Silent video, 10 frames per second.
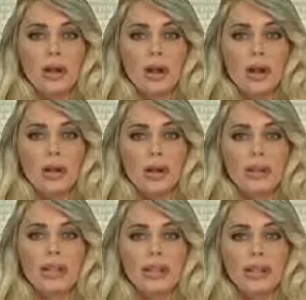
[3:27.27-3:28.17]
And
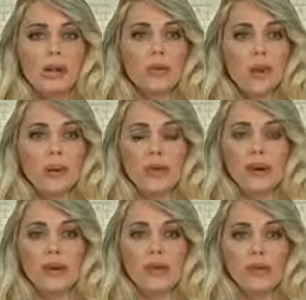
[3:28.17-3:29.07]
if 16 women
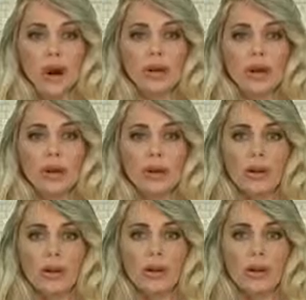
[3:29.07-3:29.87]
have come forward,